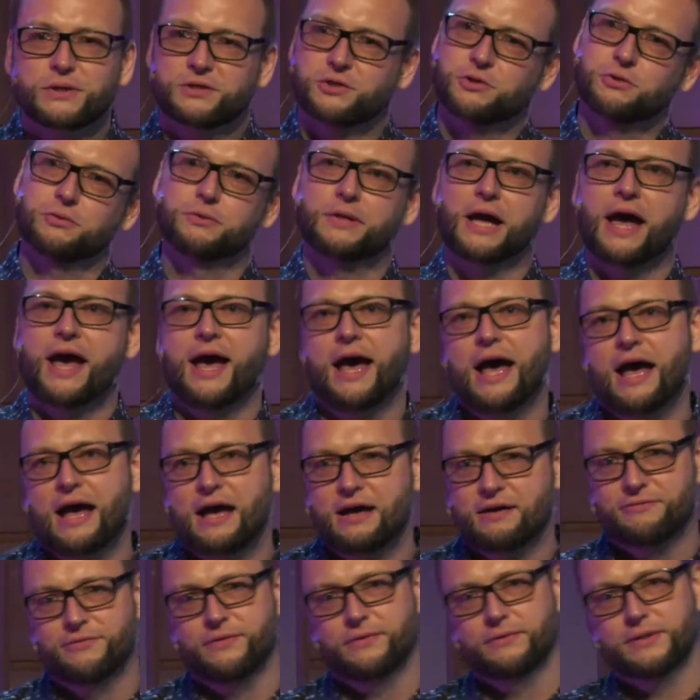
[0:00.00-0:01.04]
we should
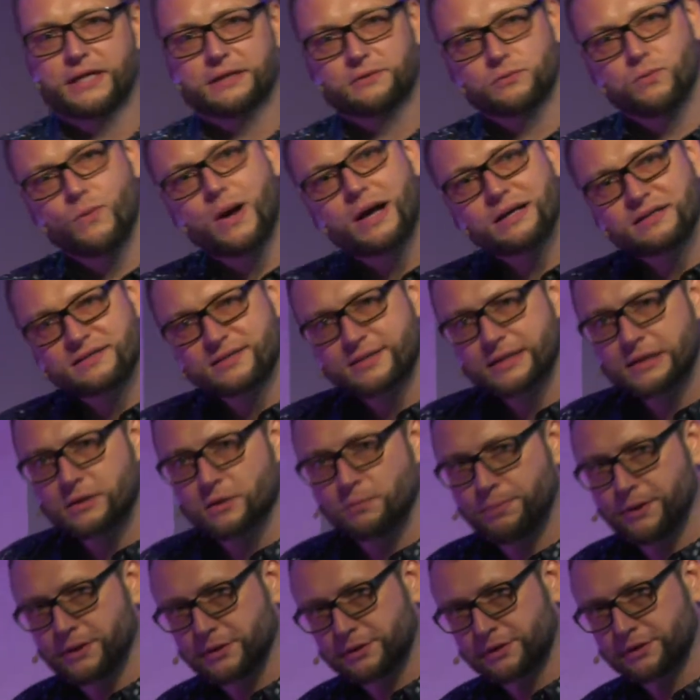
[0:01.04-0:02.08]
have that one single
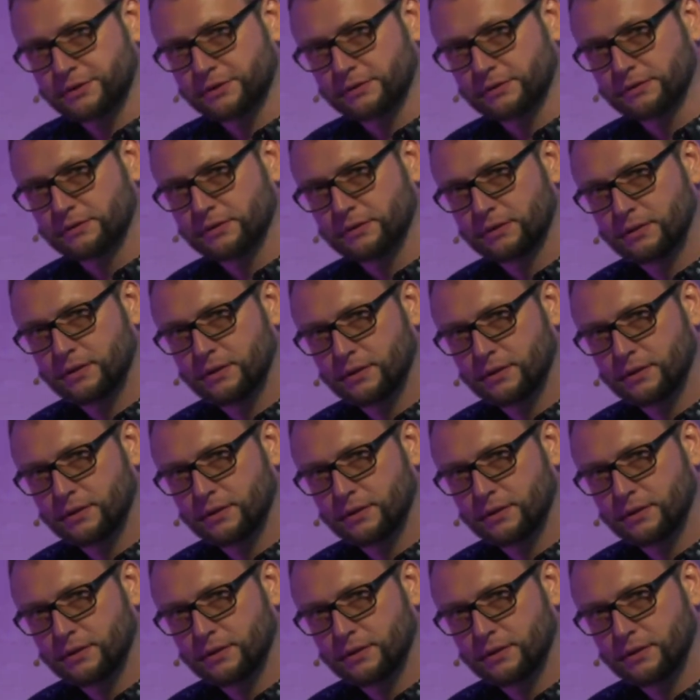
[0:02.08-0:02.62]
person